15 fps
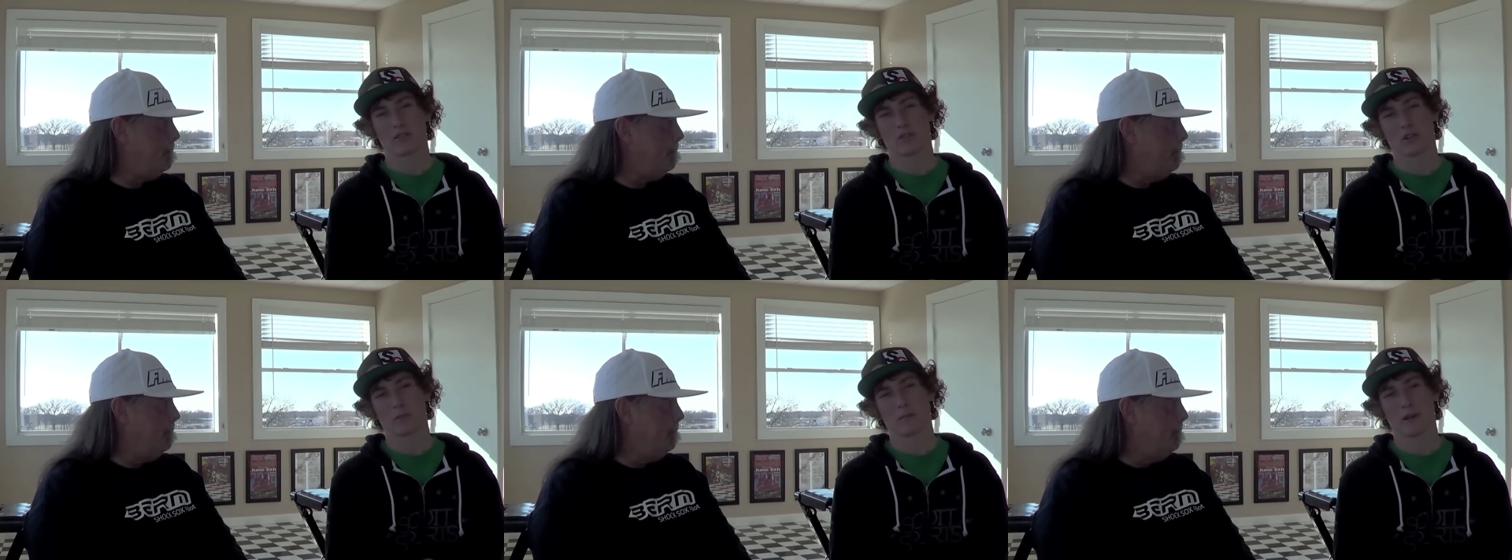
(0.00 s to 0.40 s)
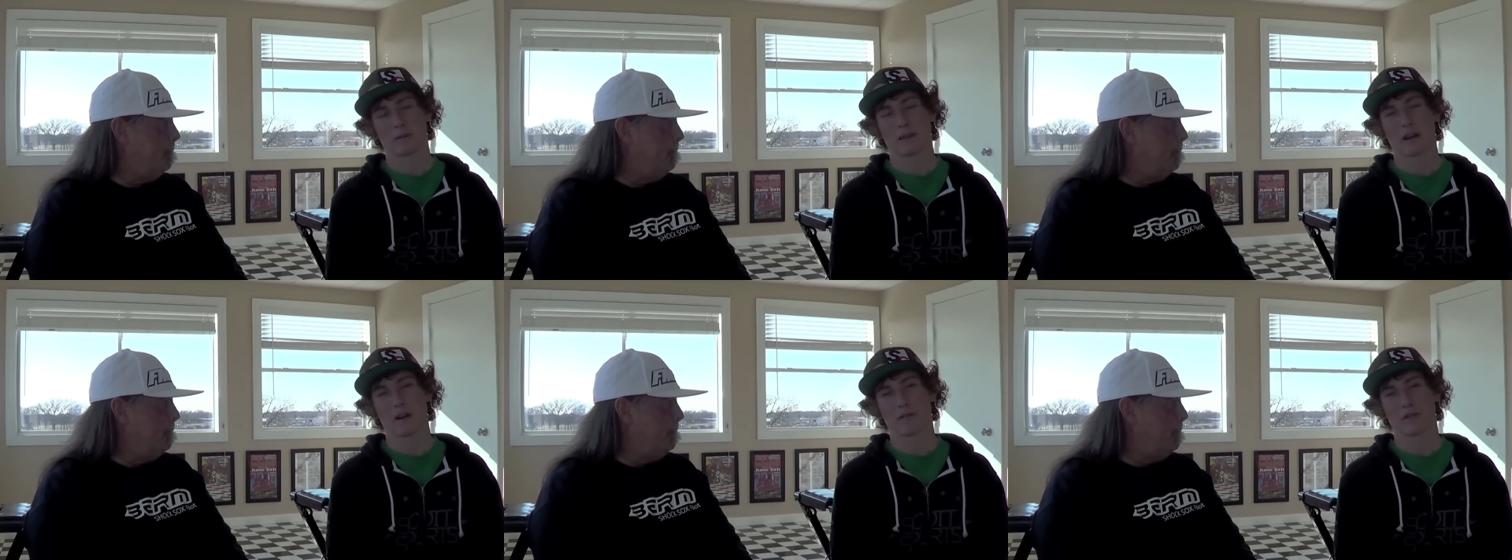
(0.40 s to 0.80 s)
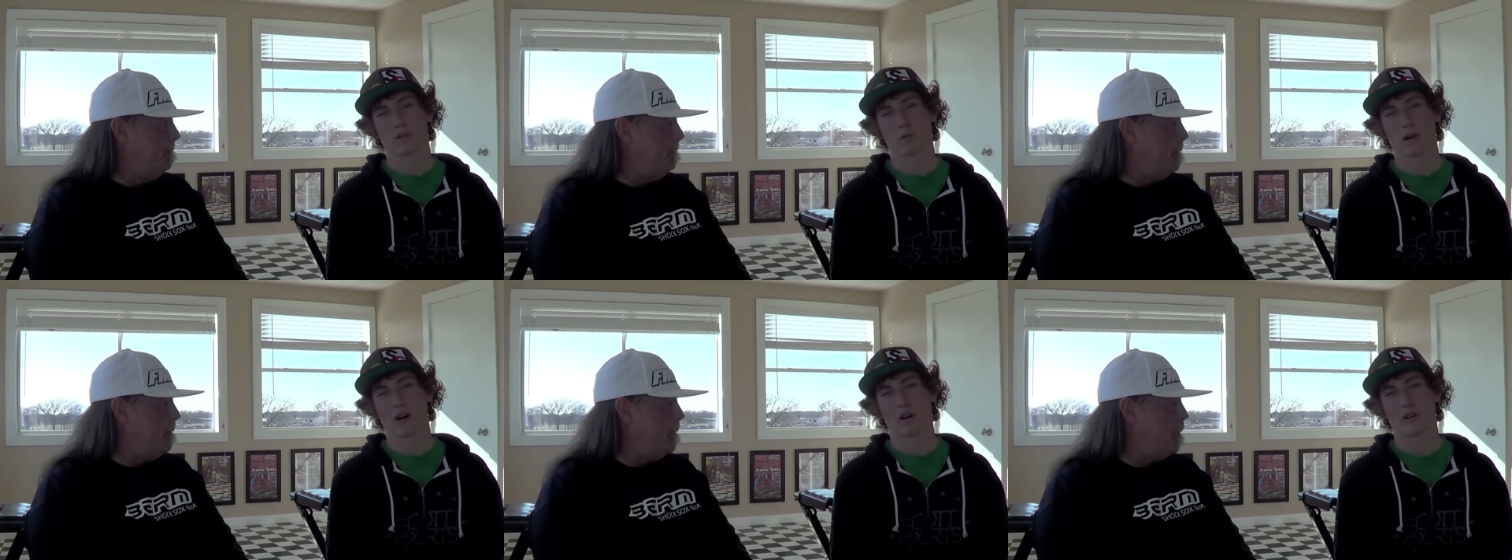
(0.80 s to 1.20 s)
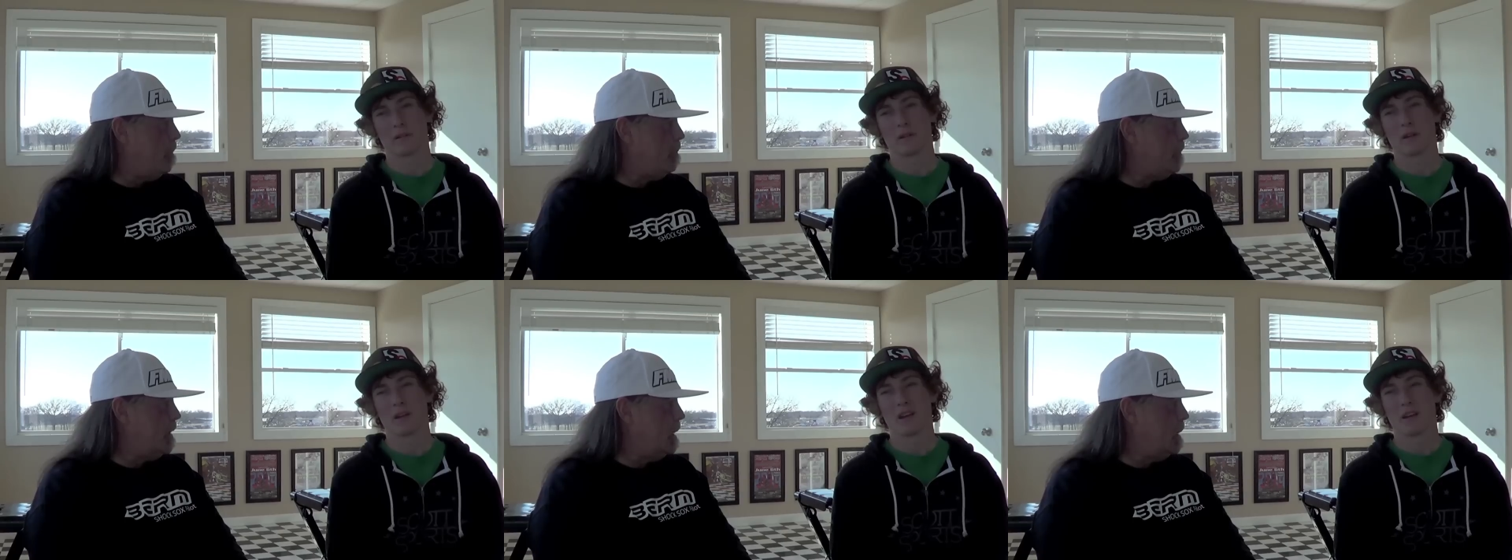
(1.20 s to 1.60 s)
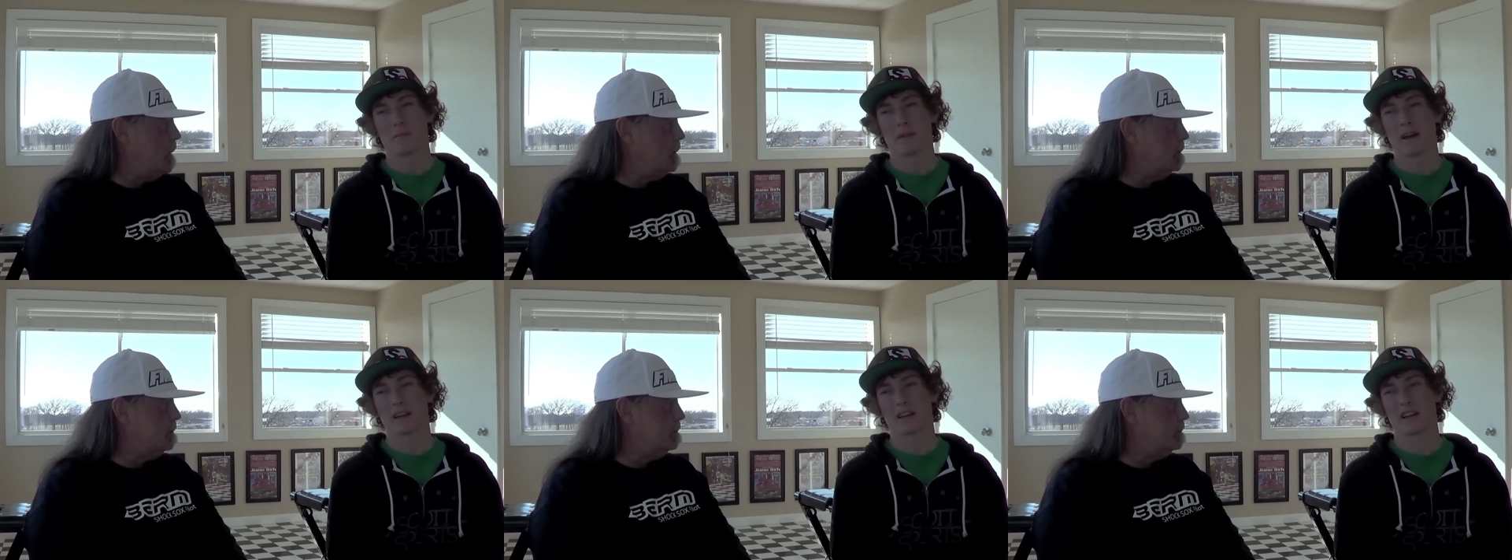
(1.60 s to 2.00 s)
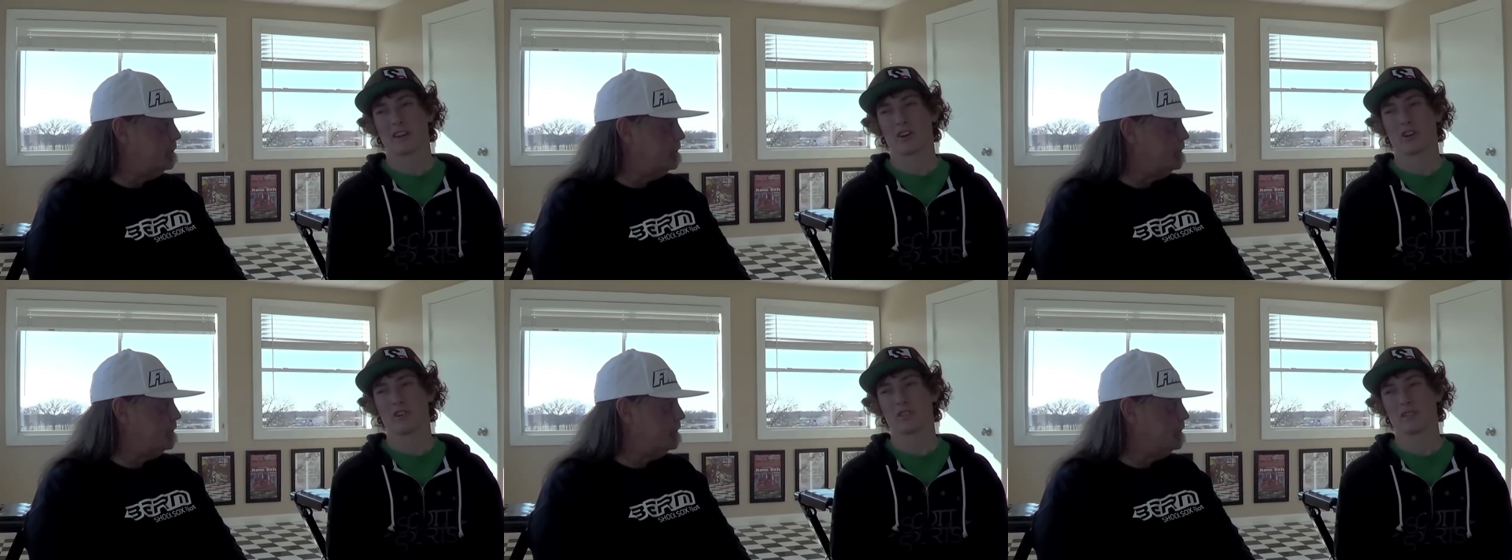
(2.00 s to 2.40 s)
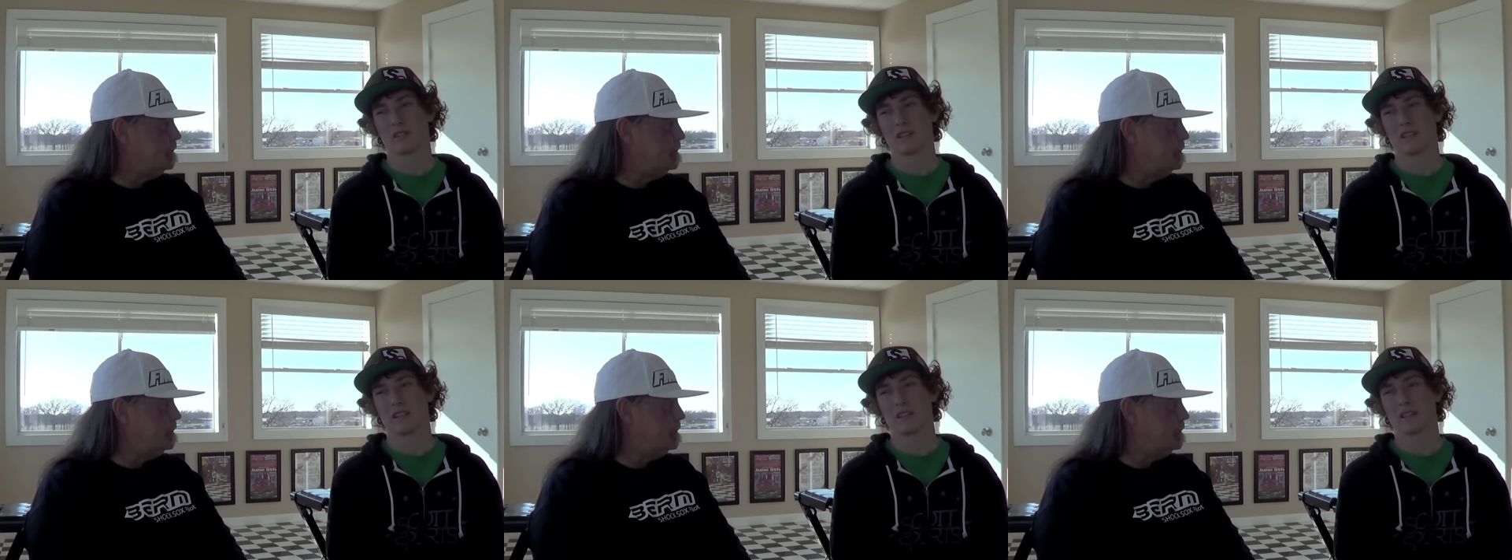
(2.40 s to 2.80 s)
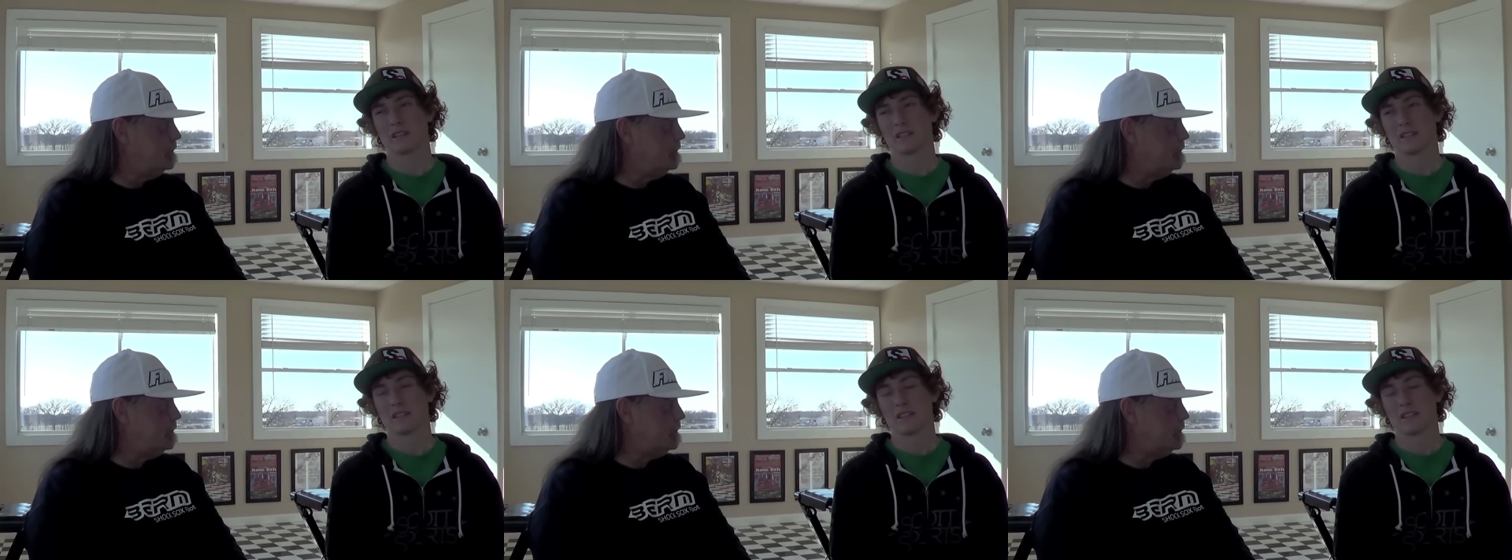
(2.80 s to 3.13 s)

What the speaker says: so he might be out for a while, and Matt kind of hurt his knee.